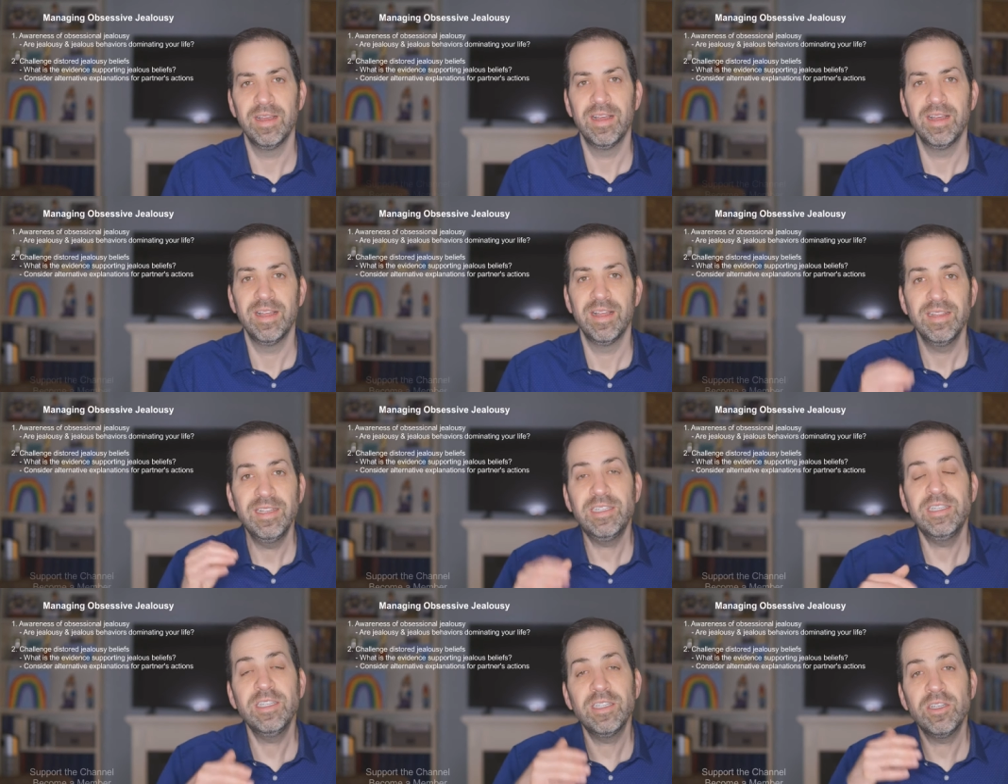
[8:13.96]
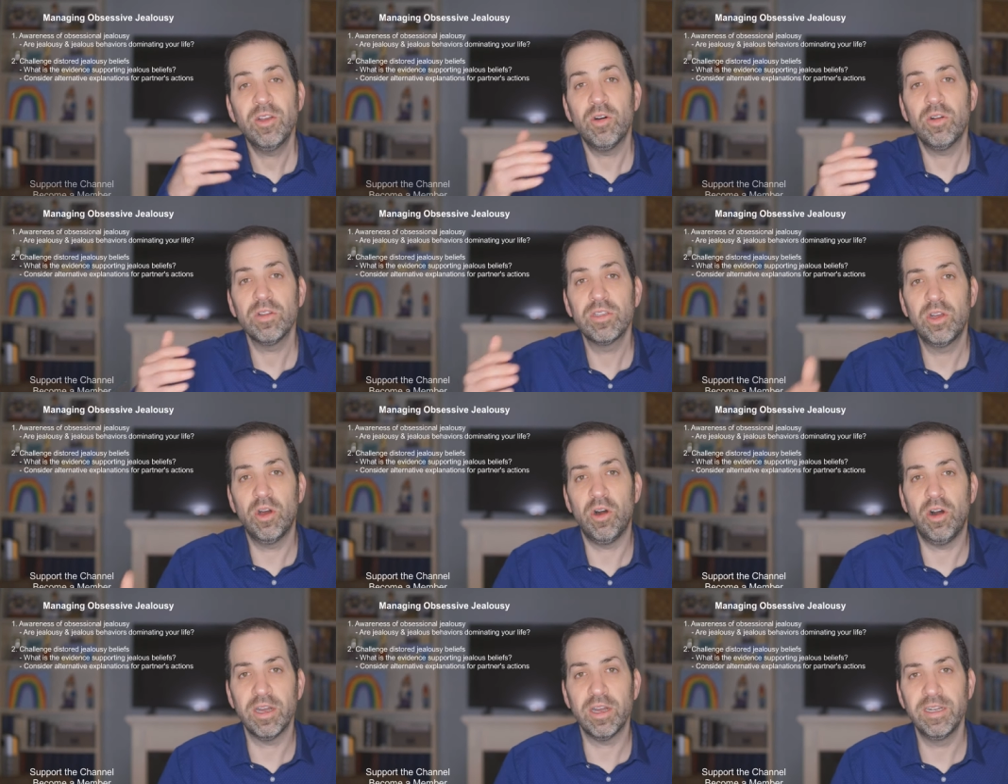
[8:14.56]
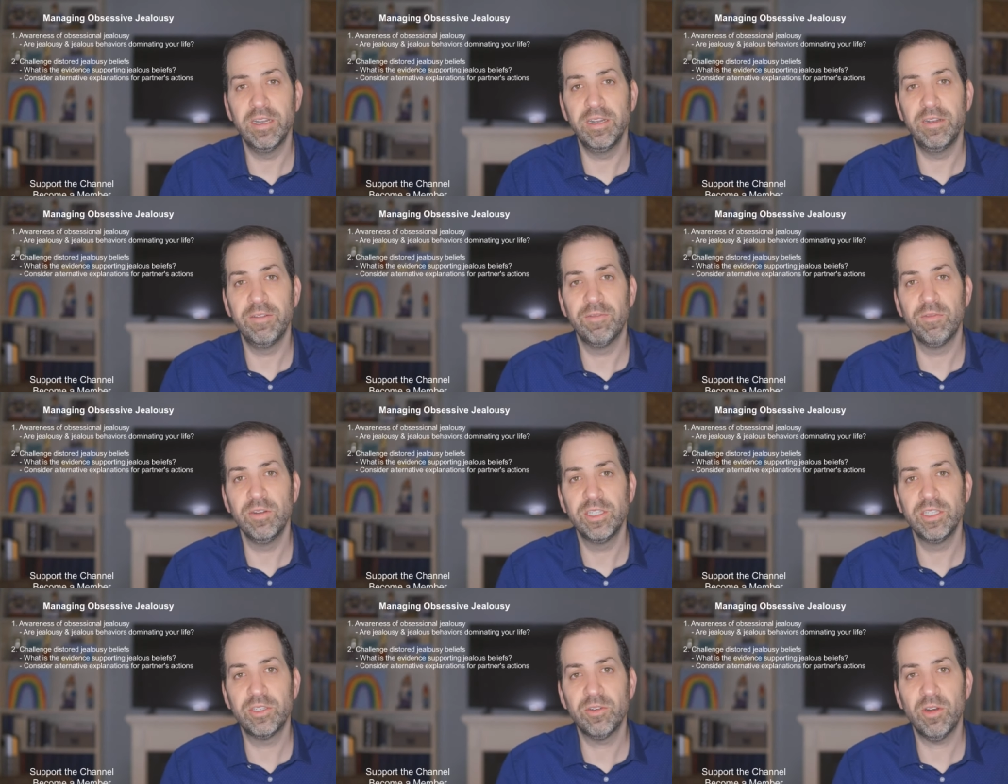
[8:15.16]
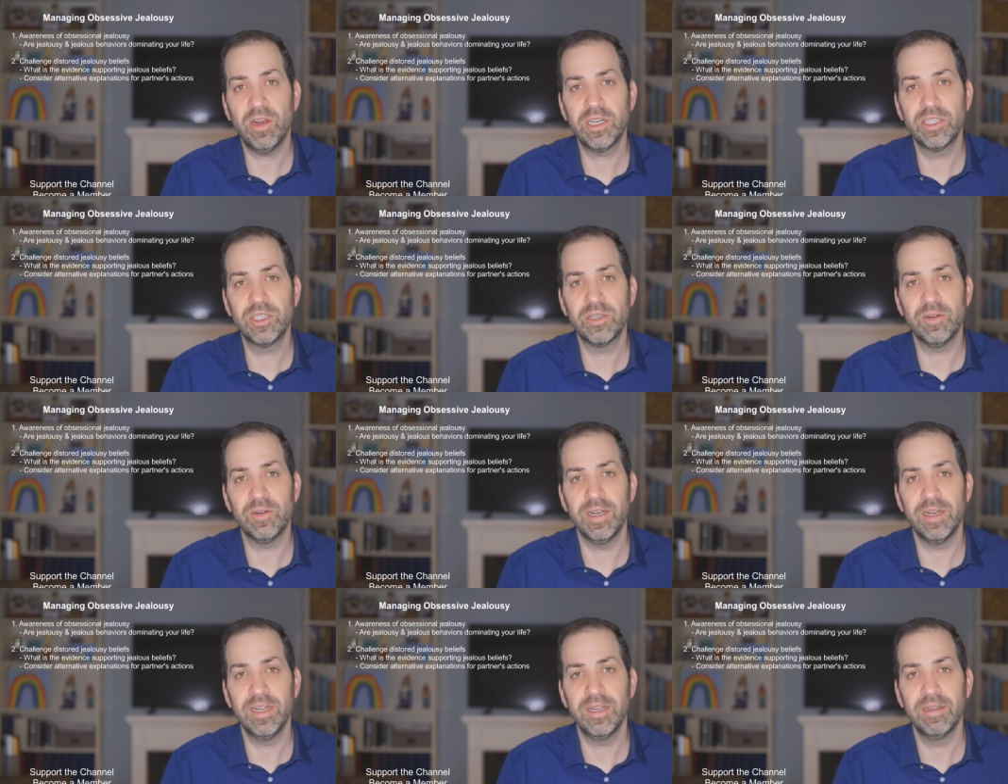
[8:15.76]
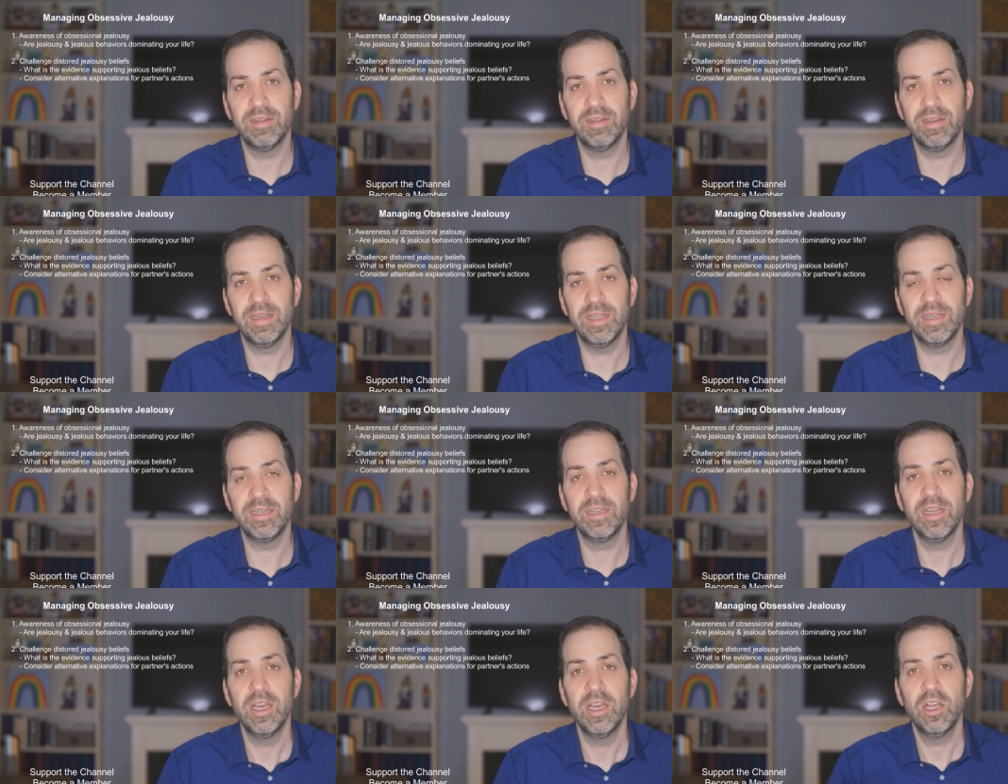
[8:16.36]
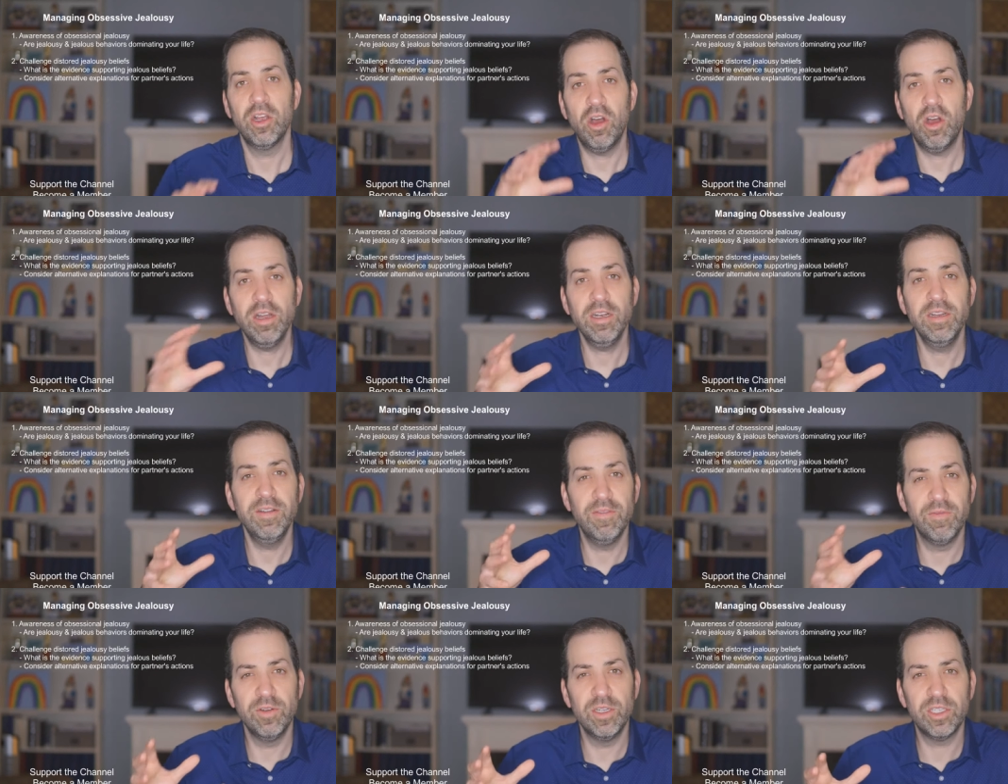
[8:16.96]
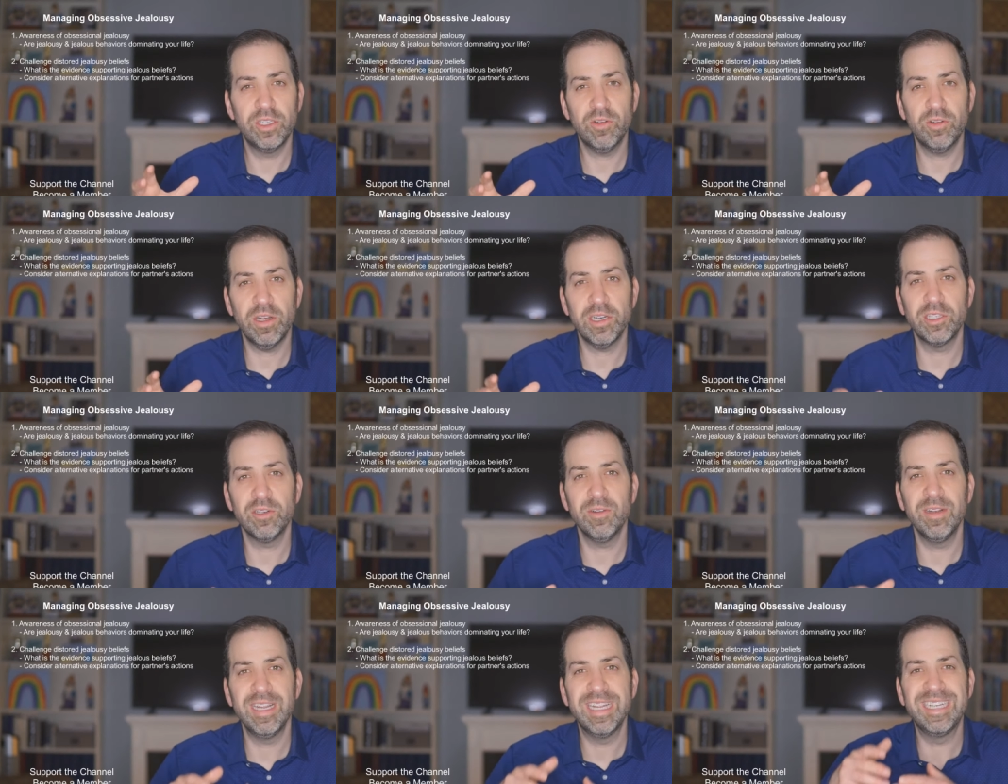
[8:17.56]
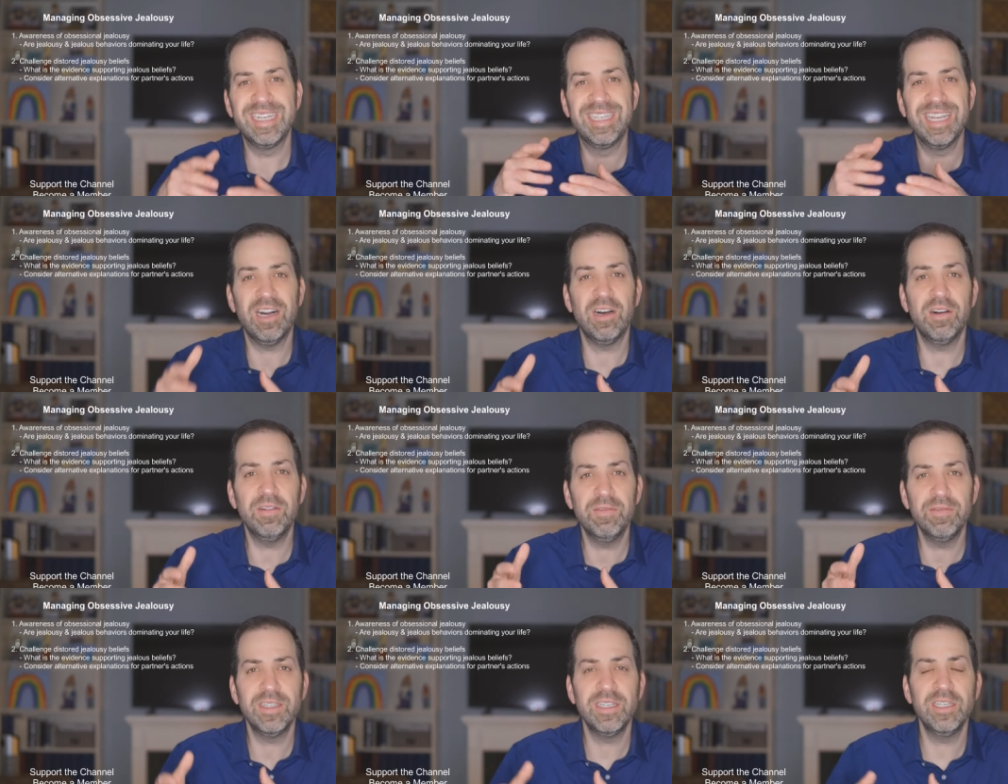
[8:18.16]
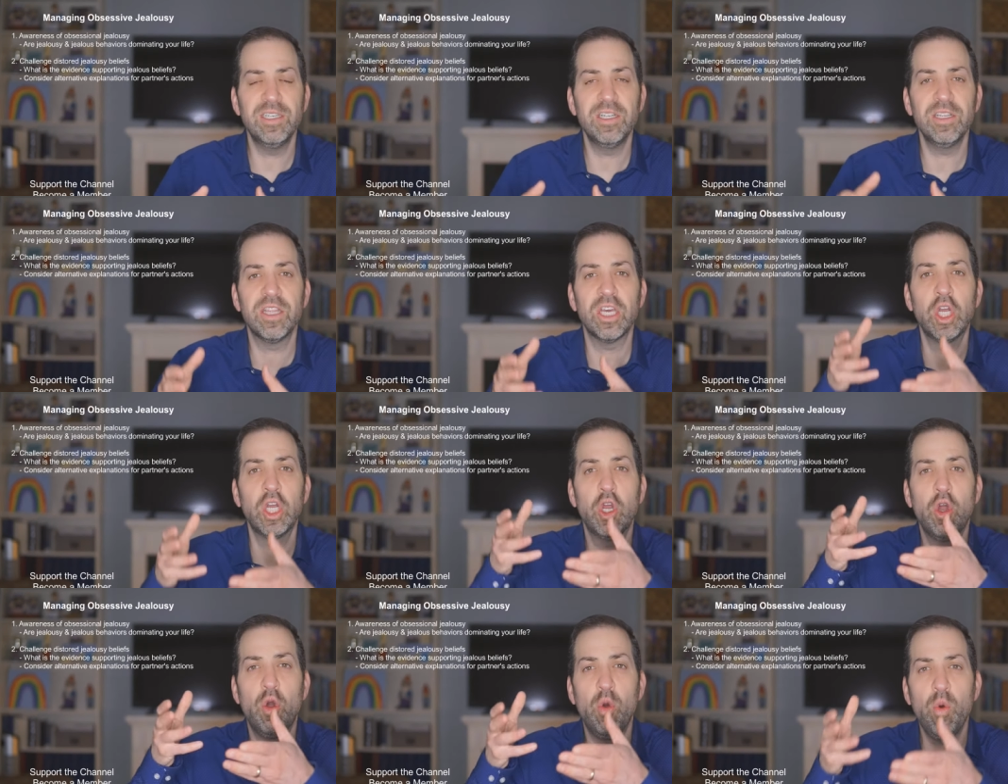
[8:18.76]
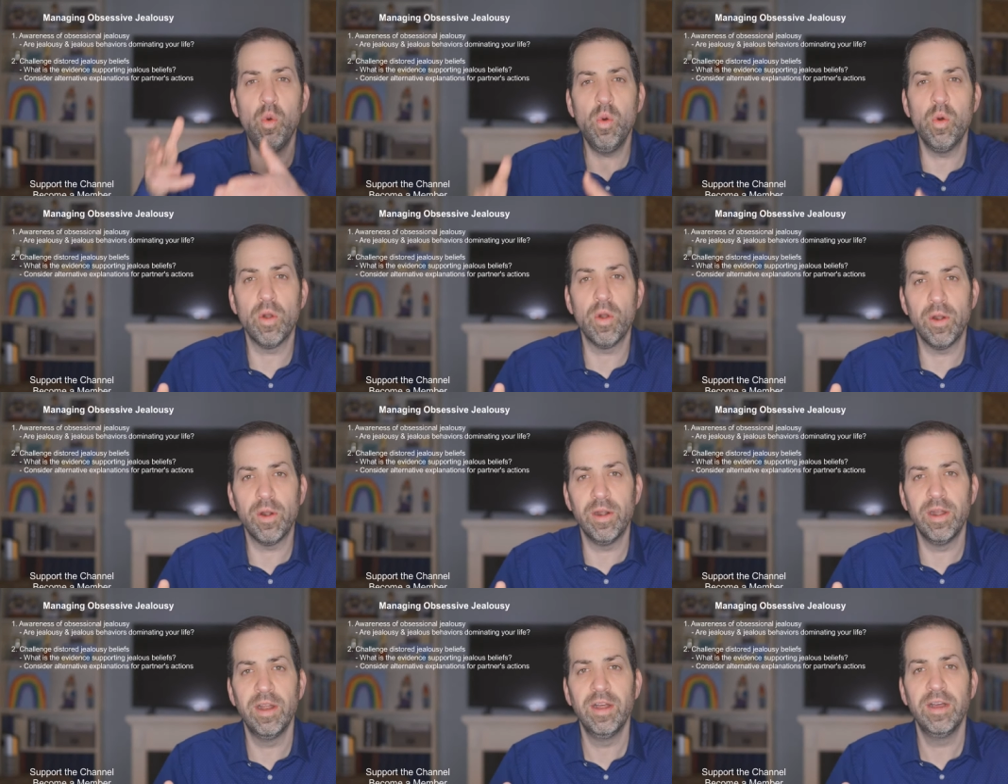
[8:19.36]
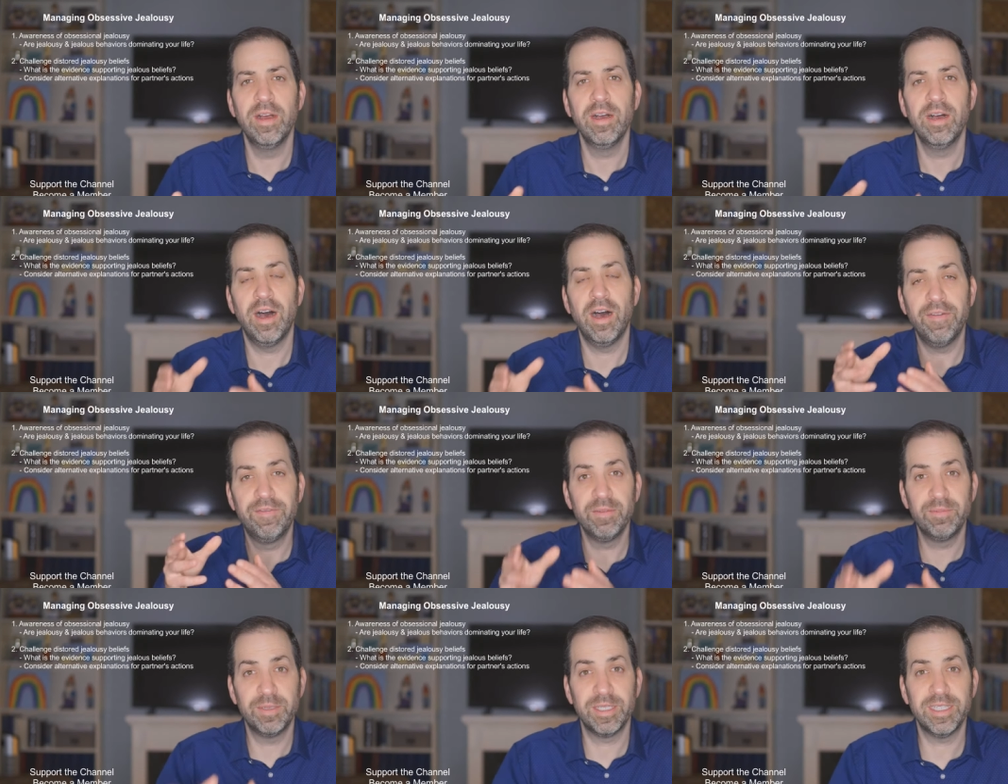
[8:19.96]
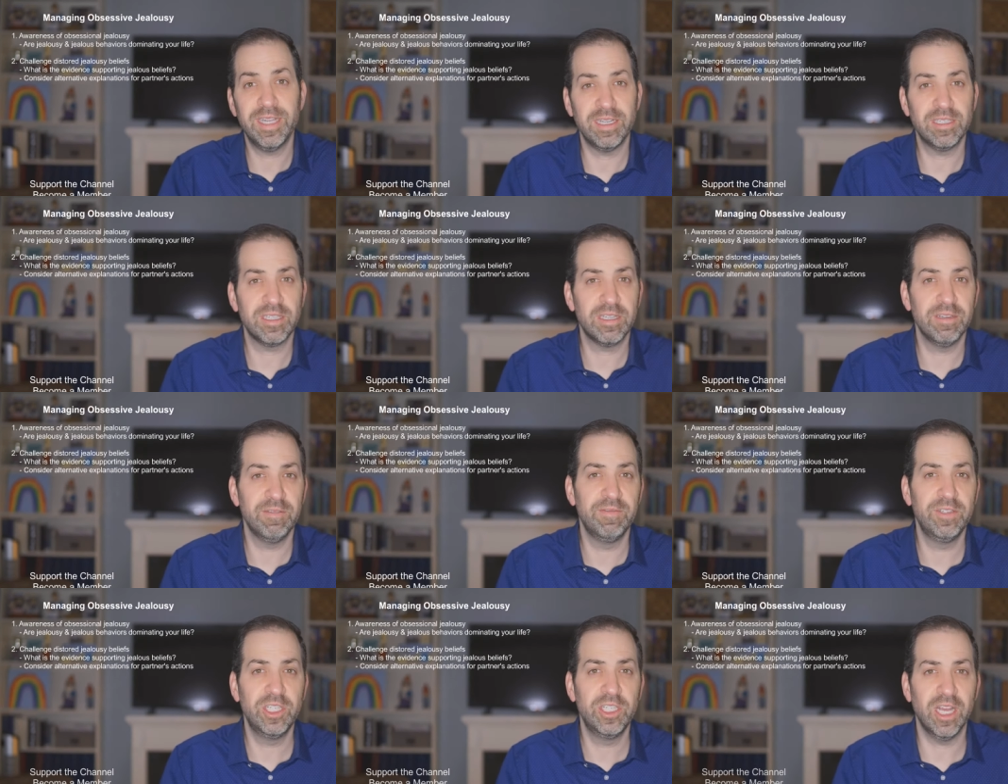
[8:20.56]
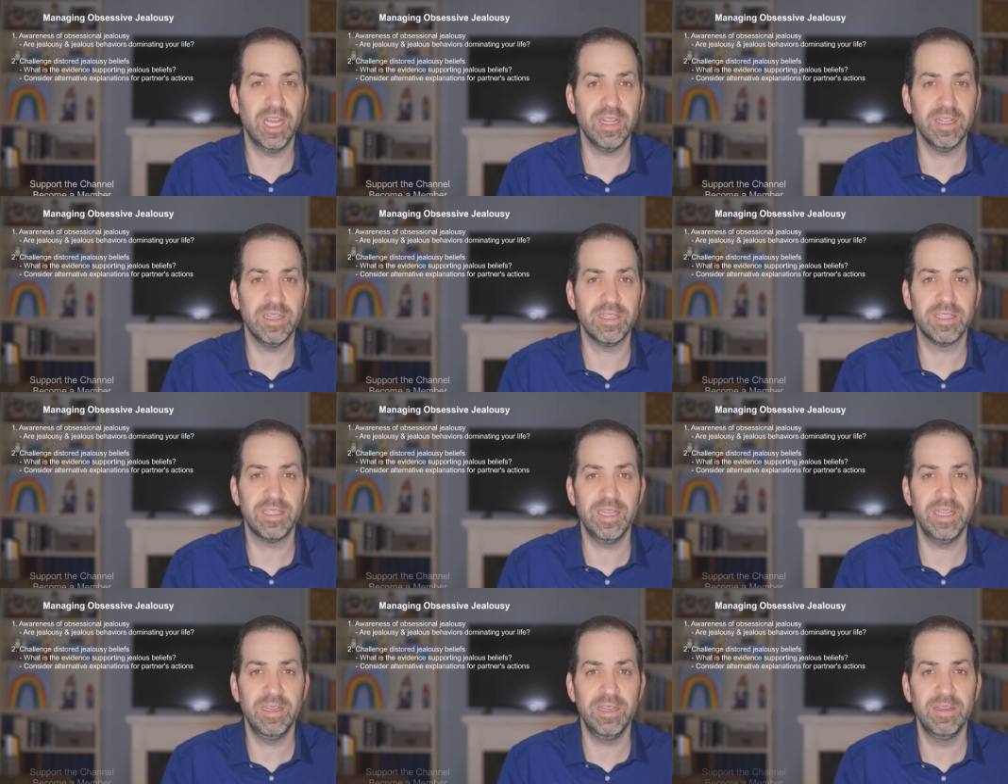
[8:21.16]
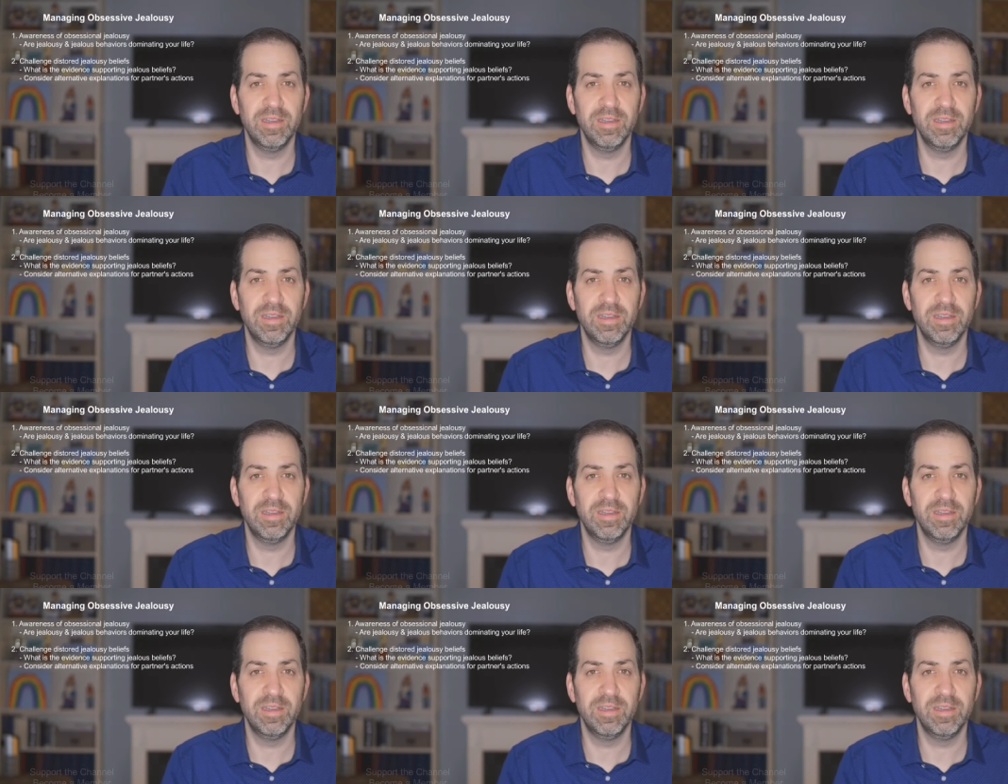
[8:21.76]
This is called cognitive restructuring. And cognitive restructuring delves into the core of obsessive jealousy.